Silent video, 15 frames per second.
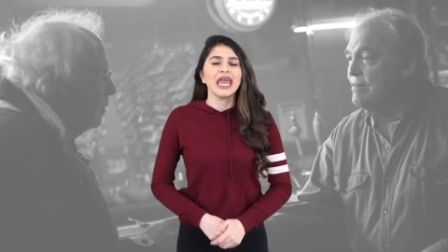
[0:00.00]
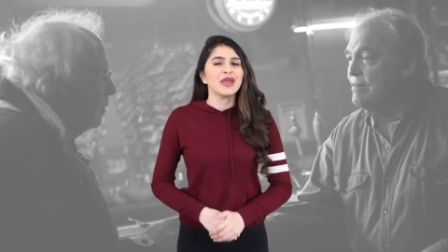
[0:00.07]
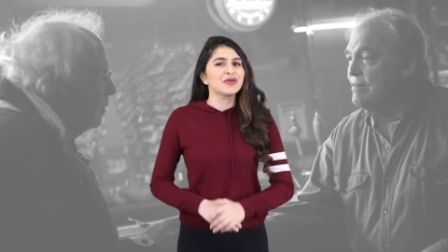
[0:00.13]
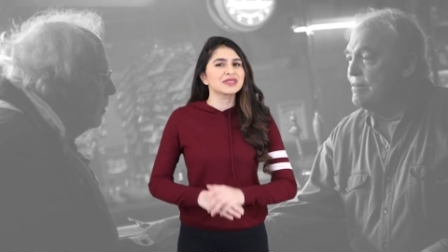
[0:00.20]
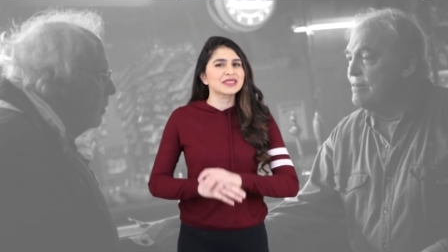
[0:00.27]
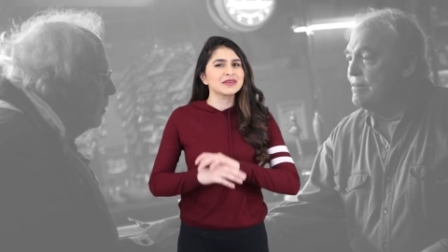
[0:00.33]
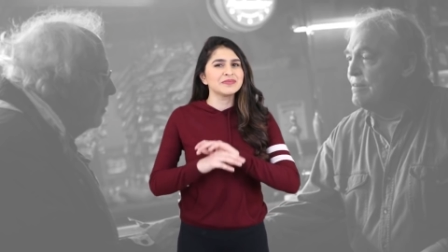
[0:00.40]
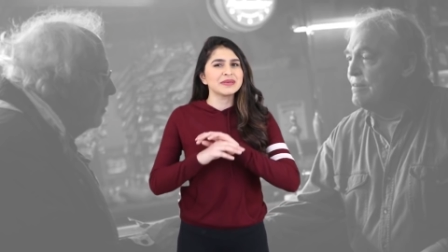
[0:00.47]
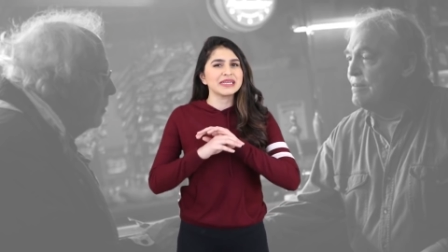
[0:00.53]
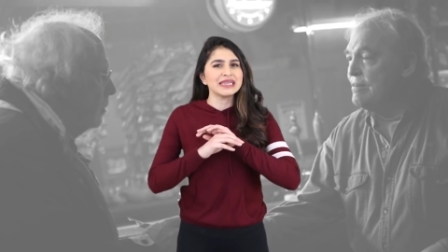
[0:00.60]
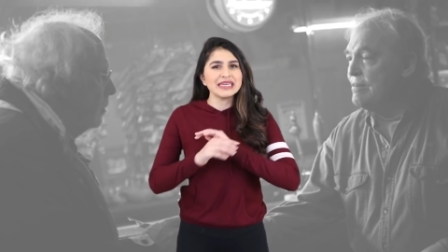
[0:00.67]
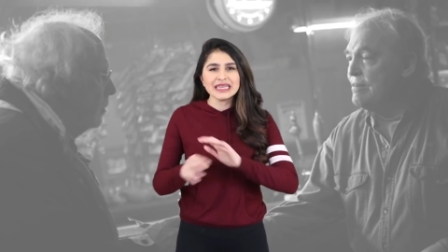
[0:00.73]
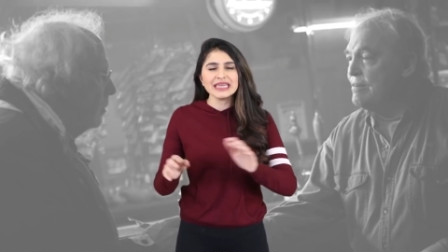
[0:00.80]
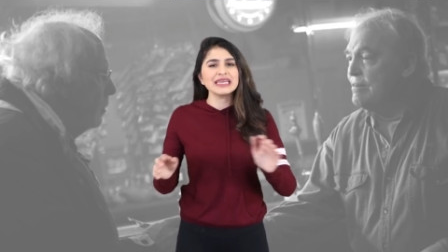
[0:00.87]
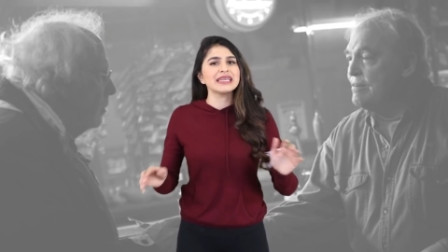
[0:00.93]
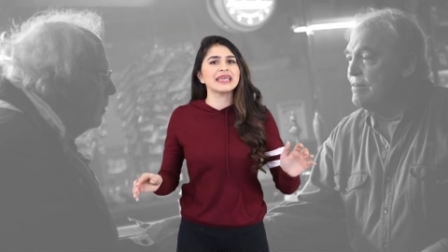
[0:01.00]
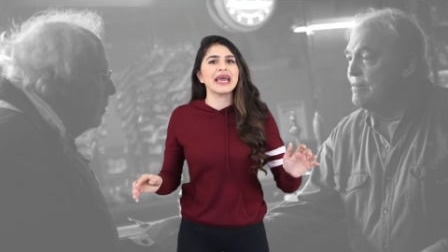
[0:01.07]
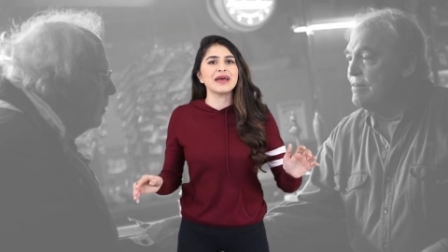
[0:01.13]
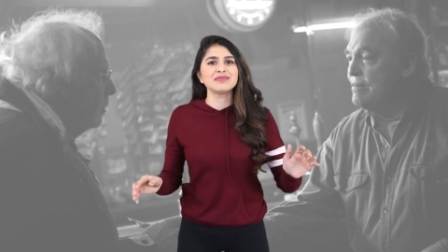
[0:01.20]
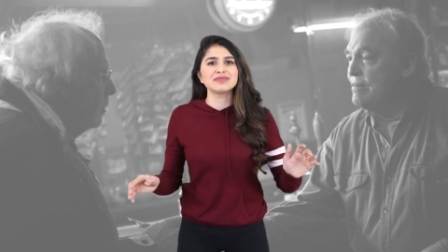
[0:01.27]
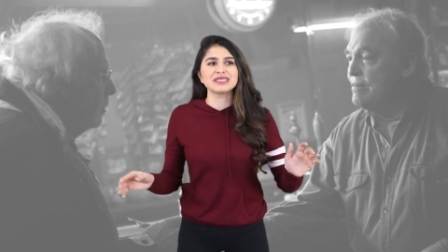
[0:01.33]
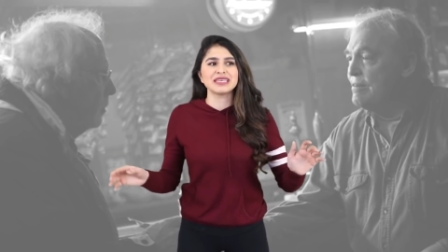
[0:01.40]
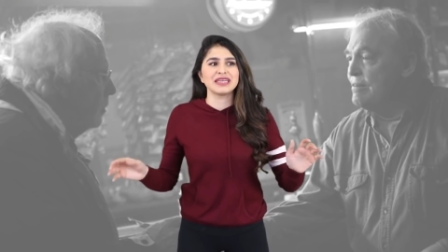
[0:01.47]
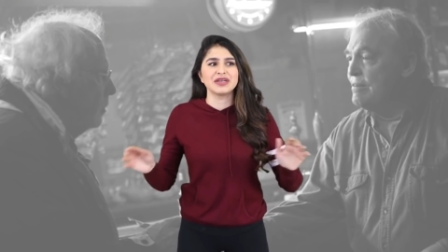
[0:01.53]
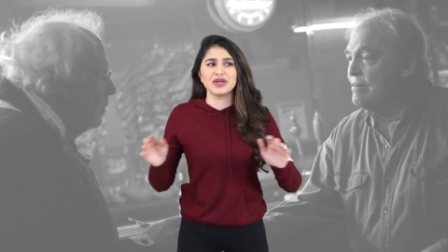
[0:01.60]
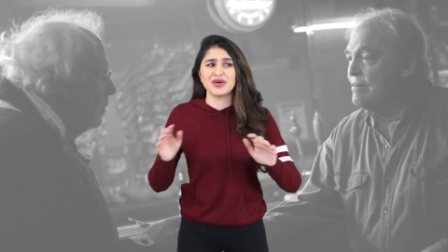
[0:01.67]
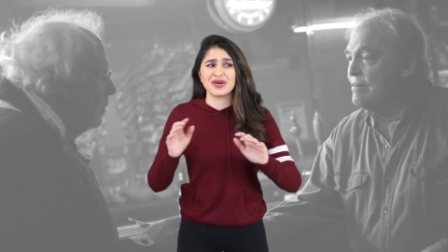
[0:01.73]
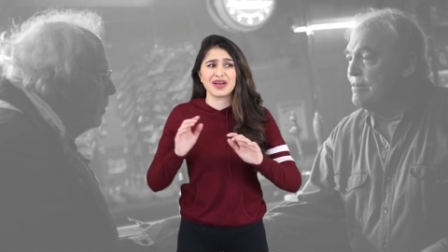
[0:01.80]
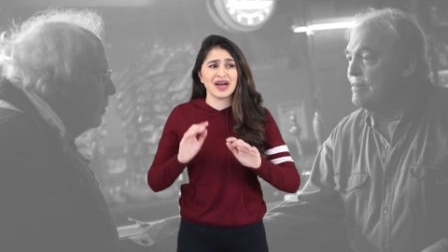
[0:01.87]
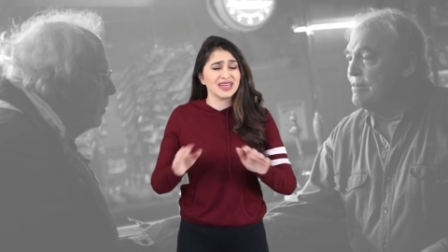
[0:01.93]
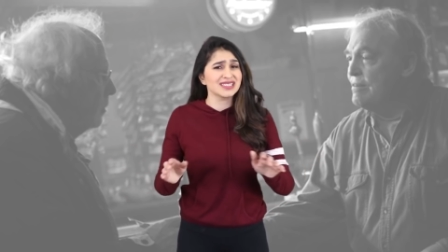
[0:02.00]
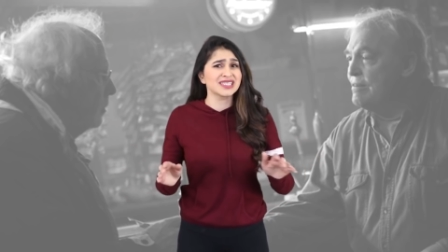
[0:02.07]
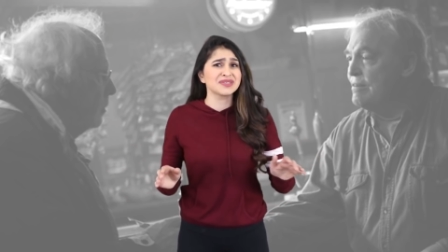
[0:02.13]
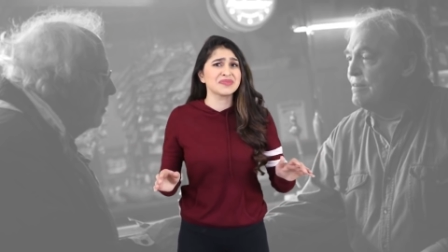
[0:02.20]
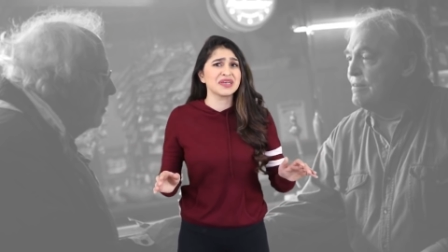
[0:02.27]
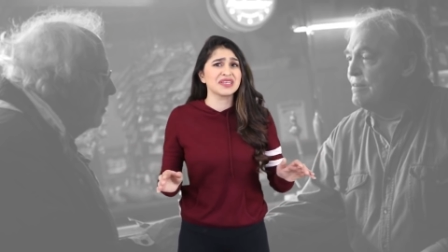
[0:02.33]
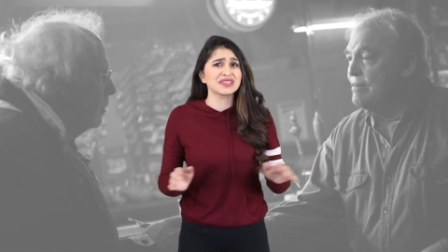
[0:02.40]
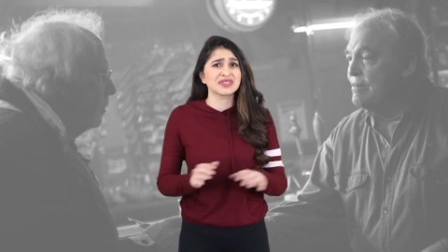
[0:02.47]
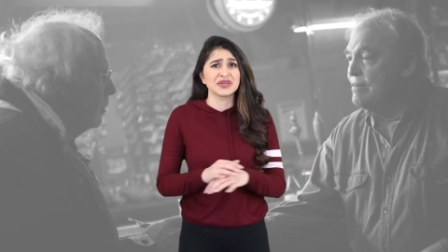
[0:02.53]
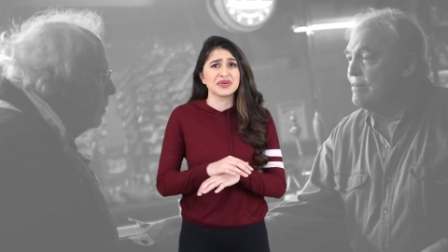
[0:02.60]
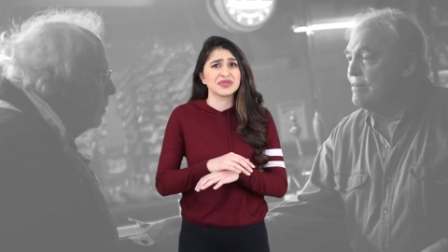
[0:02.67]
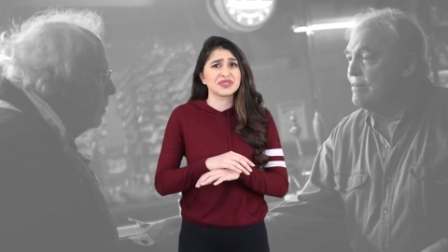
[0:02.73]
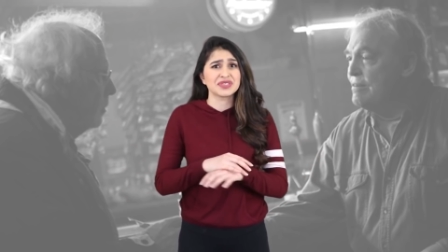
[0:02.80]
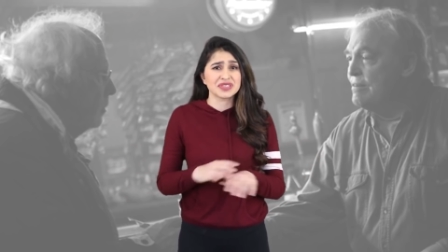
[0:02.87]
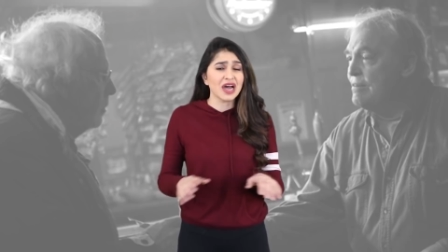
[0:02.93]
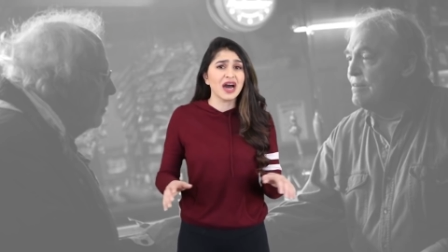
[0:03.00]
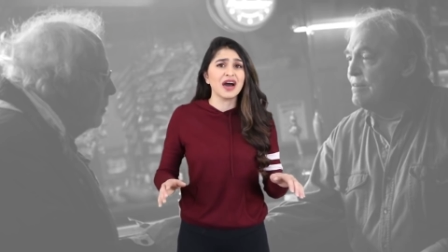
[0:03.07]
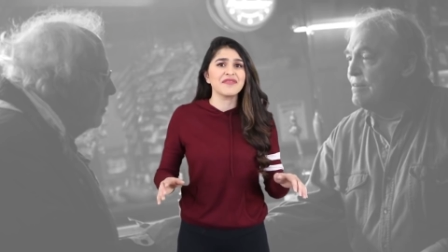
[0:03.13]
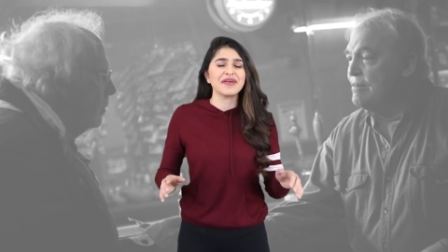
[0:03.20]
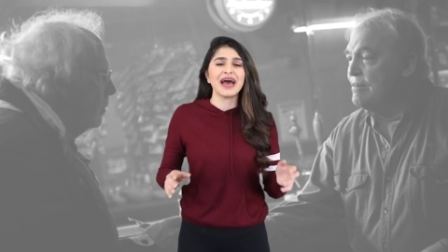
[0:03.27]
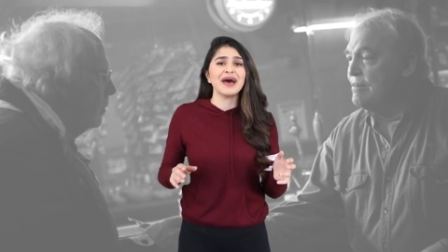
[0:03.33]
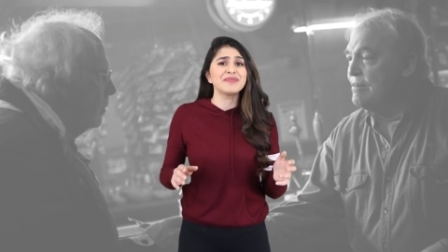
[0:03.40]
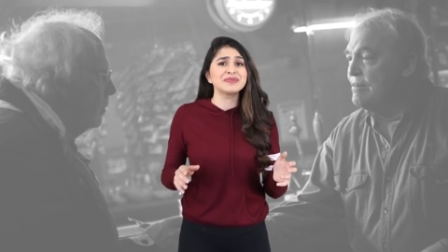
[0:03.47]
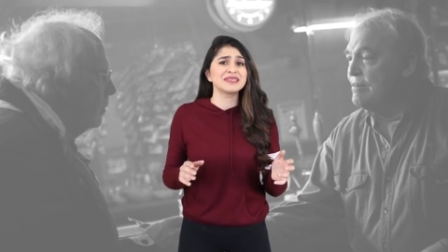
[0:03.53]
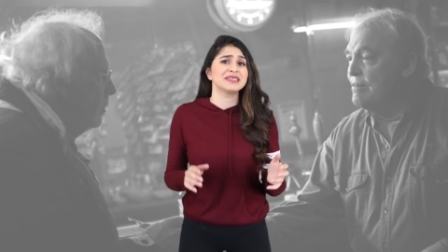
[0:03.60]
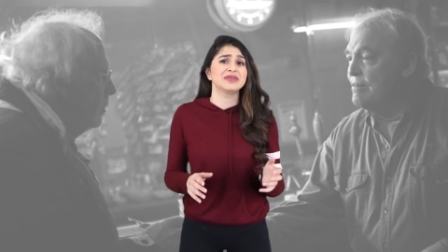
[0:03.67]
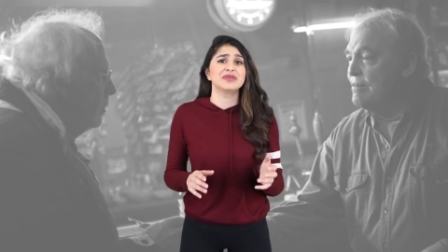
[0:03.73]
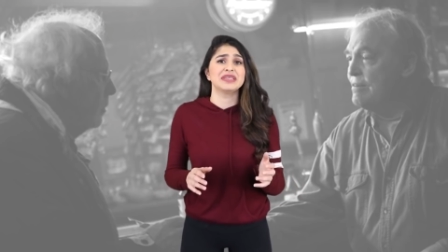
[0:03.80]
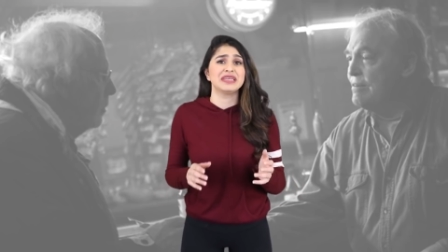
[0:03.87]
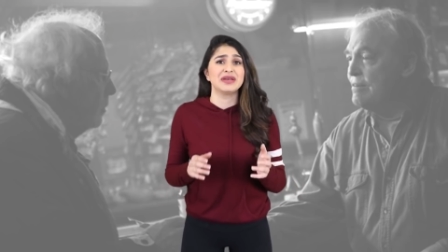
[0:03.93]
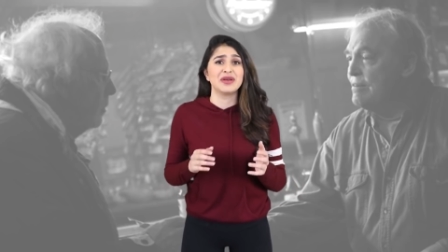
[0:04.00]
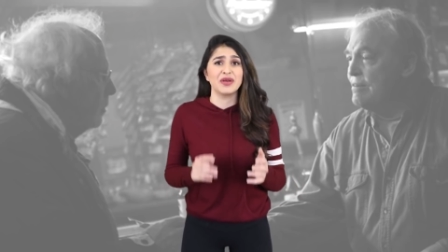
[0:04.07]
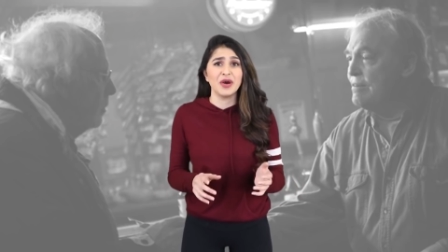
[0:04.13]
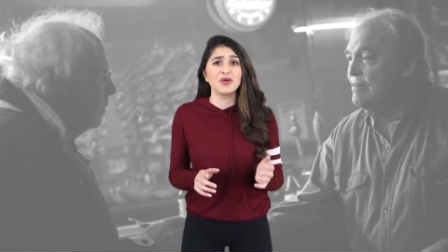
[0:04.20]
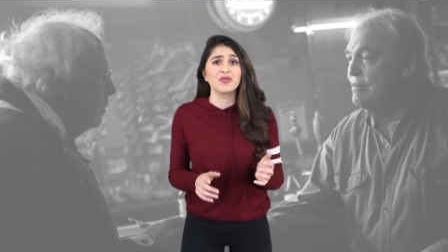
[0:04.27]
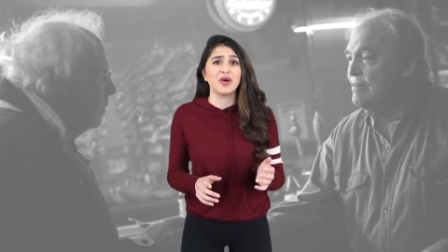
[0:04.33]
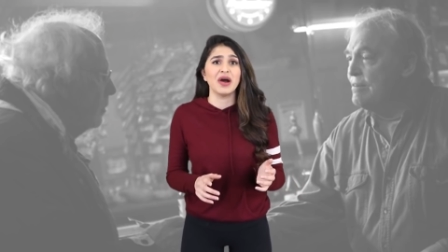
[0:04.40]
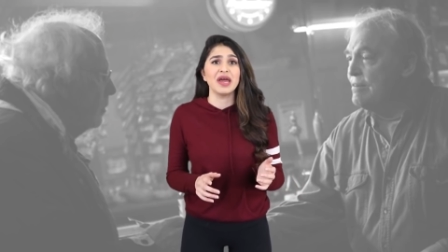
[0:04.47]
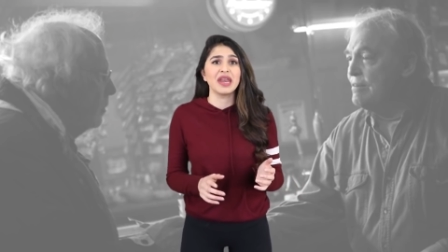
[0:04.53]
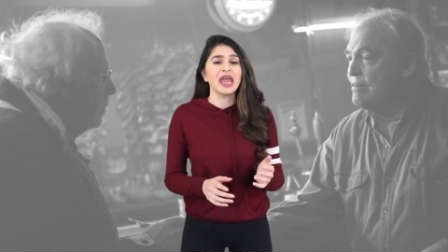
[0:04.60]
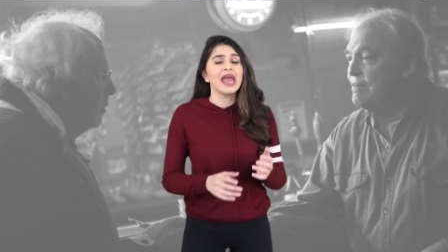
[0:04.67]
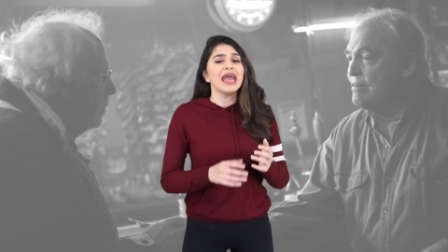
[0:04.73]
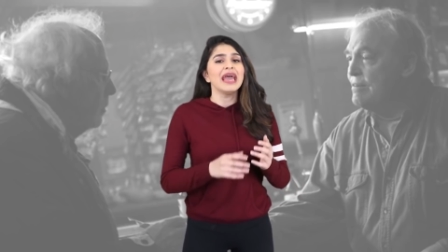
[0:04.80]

It was completely empty, no customers, no staff, absolutely no one.